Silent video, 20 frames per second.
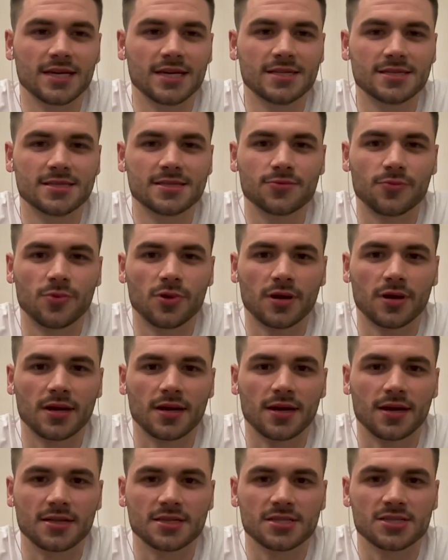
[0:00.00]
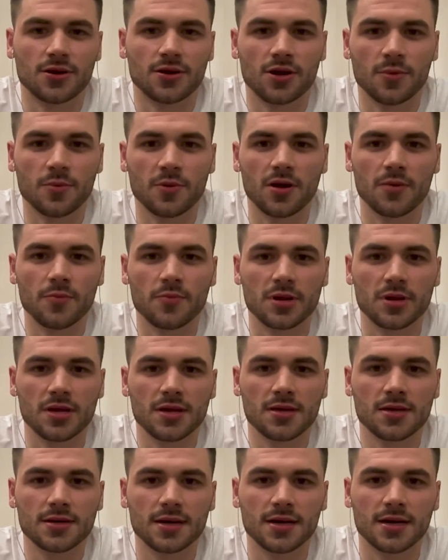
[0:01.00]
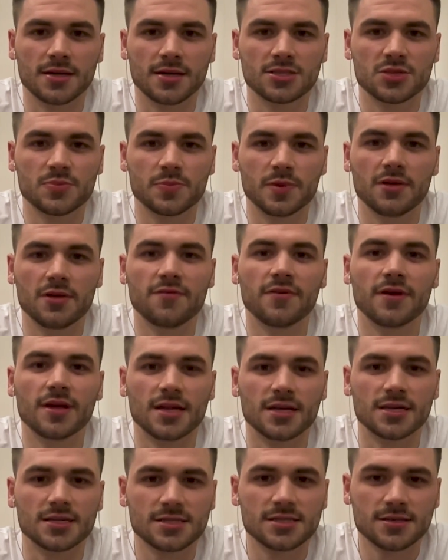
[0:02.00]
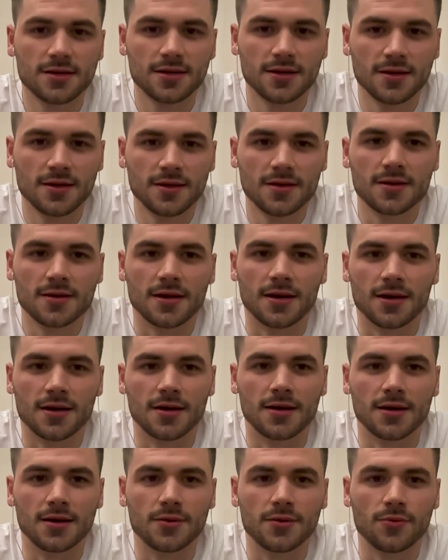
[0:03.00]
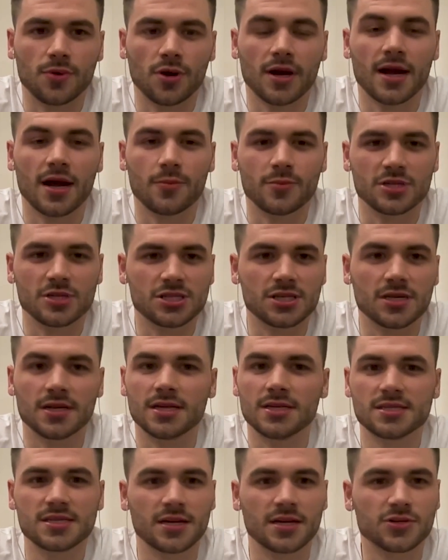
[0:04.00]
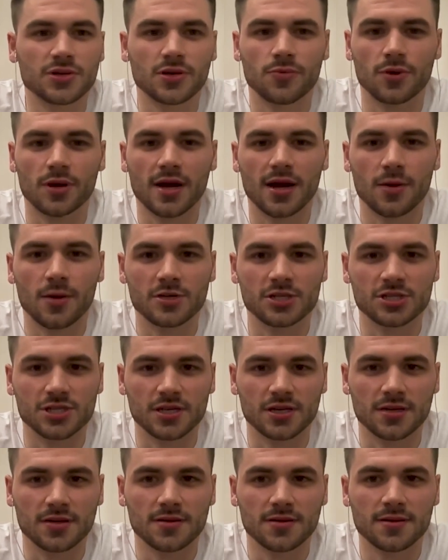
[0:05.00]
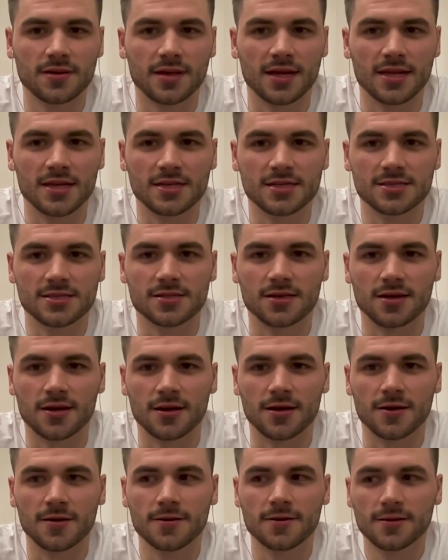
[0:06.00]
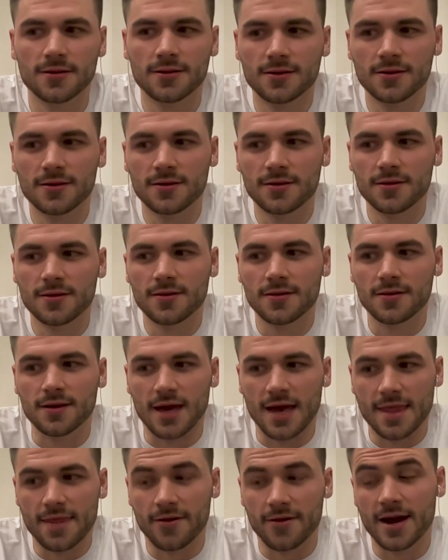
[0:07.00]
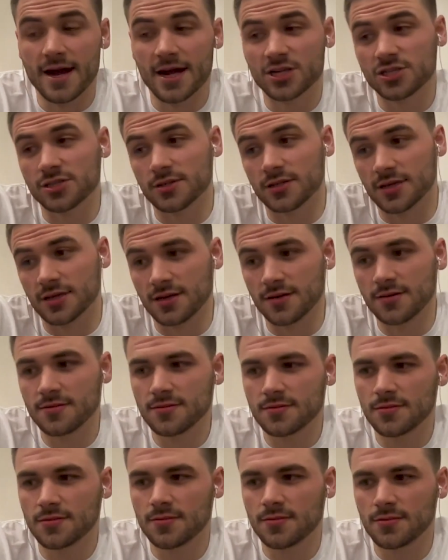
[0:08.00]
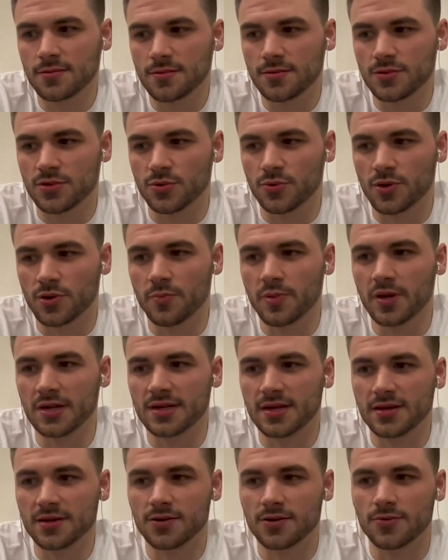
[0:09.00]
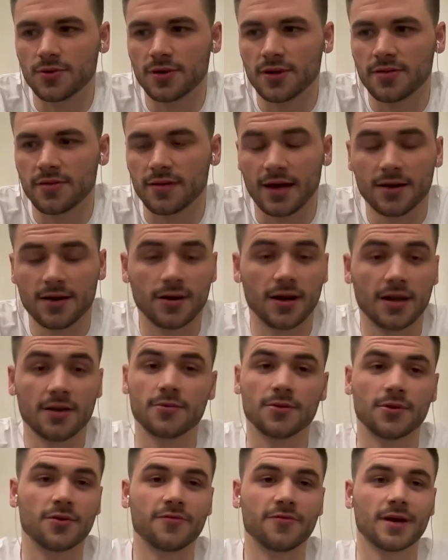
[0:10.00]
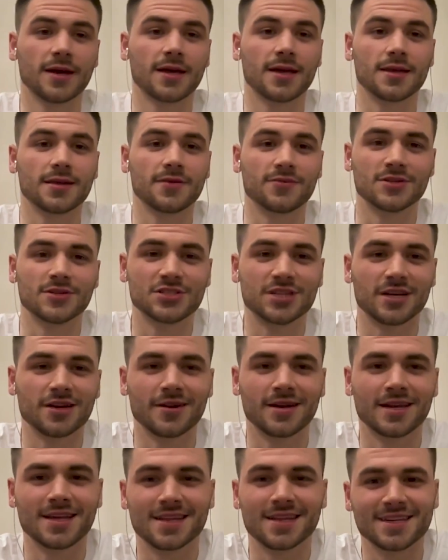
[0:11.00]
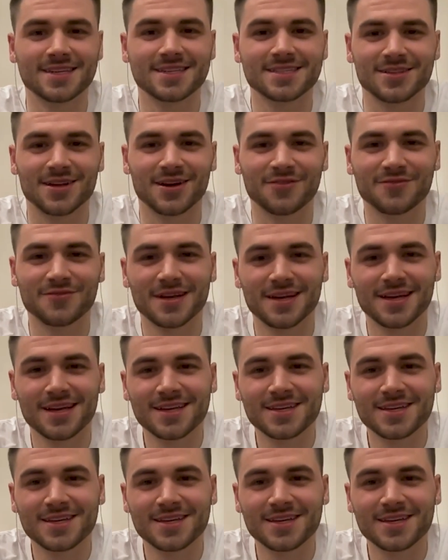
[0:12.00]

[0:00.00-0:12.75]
He's working on a startup company, uh, Speed Fitness uh, workout machine, eccentric workout machine that he's, uh, and they're actually doing a big deal with. I don't I don't know if I can even share any of this stuff.